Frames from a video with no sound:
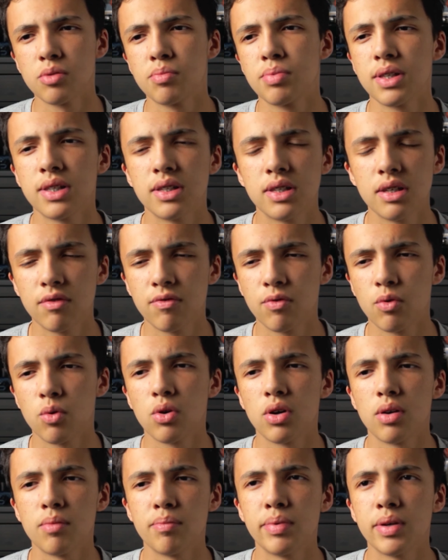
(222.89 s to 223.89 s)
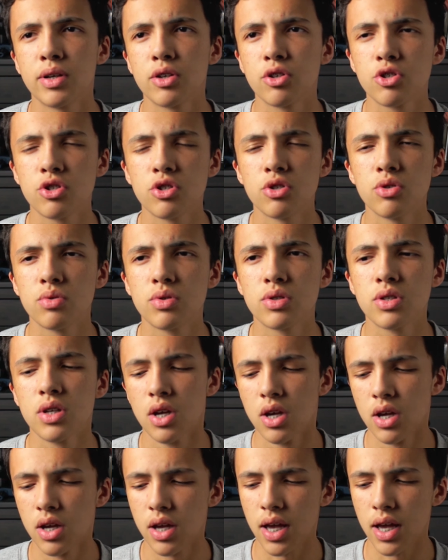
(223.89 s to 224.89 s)
bring the D4 on bigger shoots
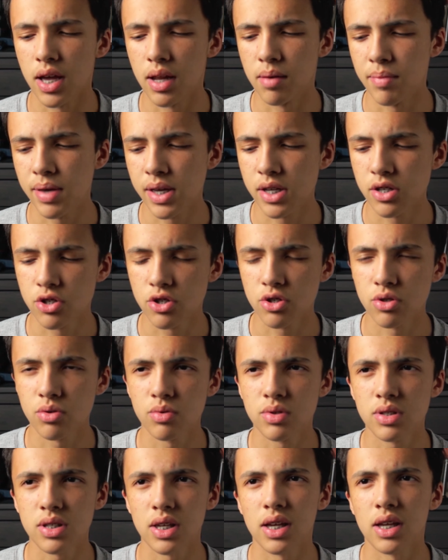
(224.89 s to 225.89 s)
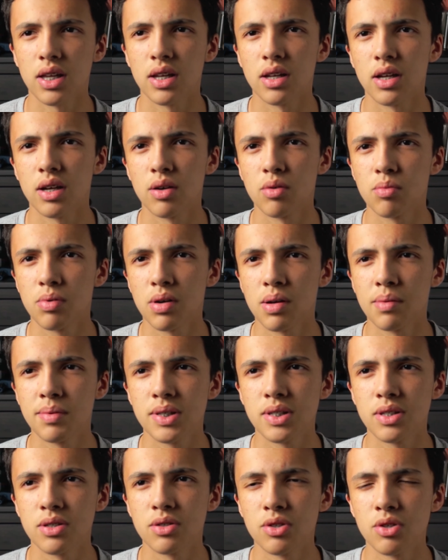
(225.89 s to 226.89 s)
and main shoots, and I will probably
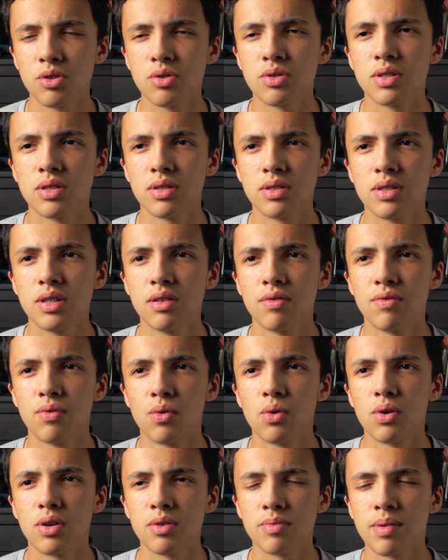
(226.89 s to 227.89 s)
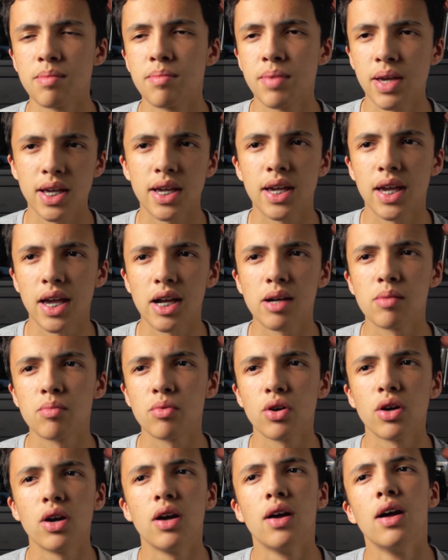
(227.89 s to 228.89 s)
still use the D4 as my main
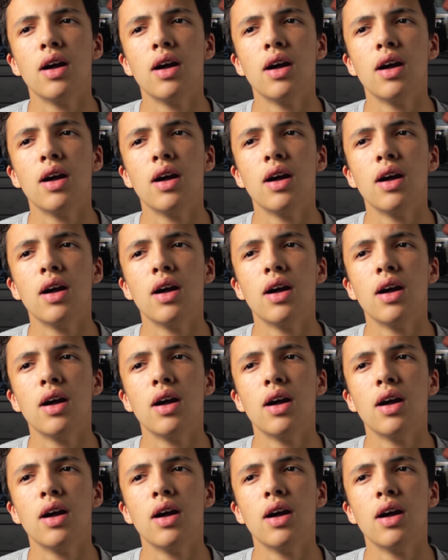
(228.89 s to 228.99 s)
camera